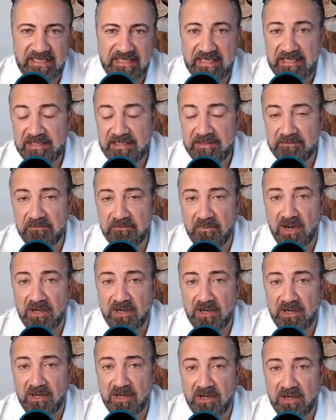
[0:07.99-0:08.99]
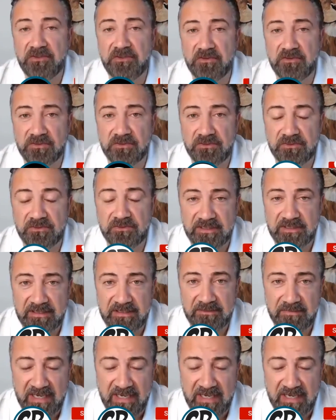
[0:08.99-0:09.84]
a marketing guru, in